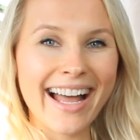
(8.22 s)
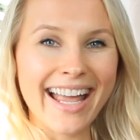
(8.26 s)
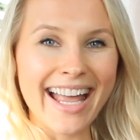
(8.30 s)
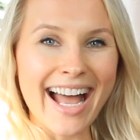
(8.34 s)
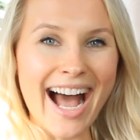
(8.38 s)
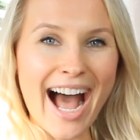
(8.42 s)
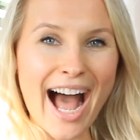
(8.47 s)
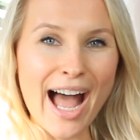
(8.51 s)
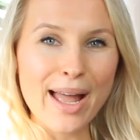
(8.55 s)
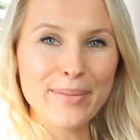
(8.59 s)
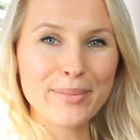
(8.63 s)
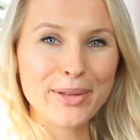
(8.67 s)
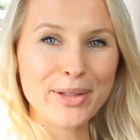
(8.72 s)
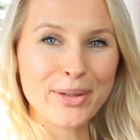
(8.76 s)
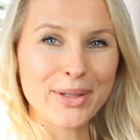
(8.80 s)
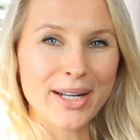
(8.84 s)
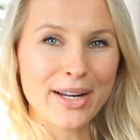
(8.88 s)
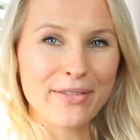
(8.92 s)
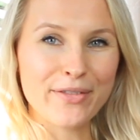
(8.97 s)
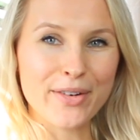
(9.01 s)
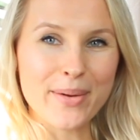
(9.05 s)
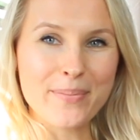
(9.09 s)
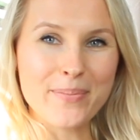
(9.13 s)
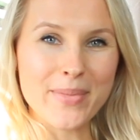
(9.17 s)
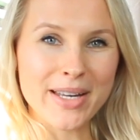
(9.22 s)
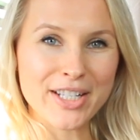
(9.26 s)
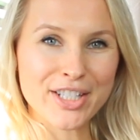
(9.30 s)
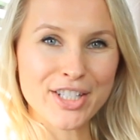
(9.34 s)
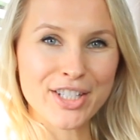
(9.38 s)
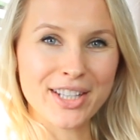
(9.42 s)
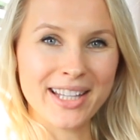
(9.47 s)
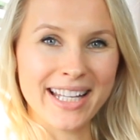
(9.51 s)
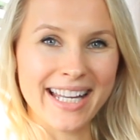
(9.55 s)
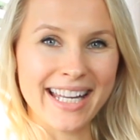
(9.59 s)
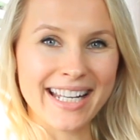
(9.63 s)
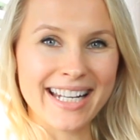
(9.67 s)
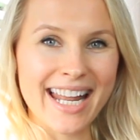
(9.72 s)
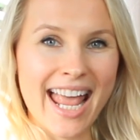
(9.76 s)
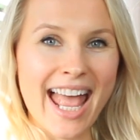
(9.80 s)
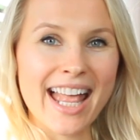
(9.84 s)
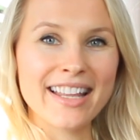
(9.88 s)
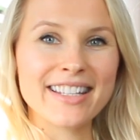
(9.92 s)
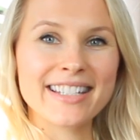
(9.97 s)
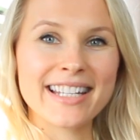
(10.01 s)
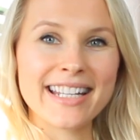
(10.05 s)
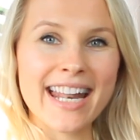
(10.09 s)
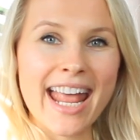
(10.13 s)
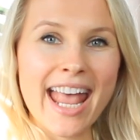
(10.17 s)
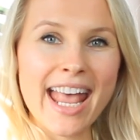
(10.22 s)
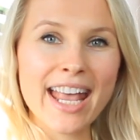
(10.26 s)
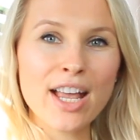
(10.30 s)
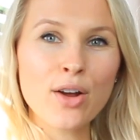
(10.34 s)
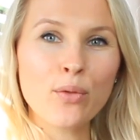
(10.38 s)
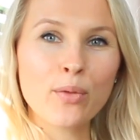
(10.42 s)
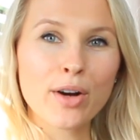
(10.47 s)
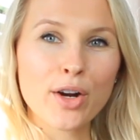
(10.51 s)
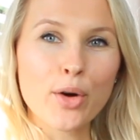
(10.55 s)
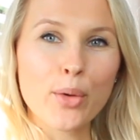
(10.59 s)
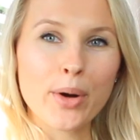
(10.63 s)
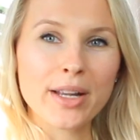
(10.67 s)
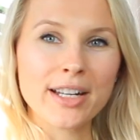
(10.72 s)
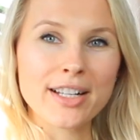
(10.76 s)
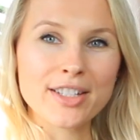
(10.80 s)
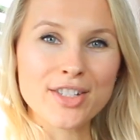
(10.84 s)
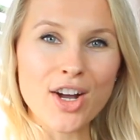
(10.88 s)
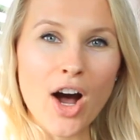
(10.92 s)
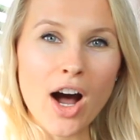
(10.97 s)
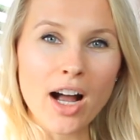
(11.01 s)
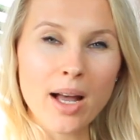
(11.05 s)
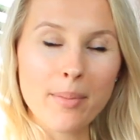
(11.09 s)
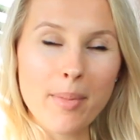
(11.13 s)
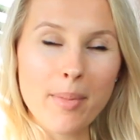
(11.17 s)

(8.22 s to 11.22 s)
Hi, I'm Luda from Mission Lean, and today we're going to talk